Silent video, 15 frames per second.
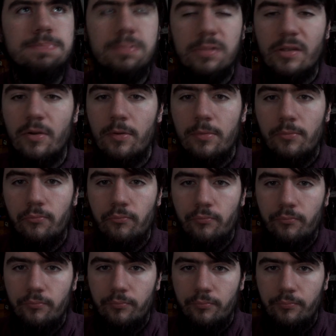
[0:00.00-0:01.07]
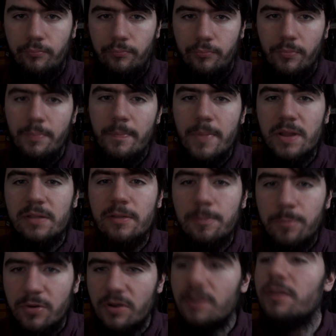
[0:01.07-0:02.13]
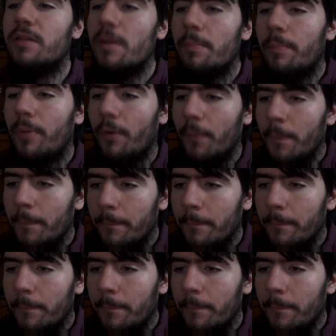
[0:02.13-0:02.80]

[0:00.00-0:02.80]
So it's pretty simple,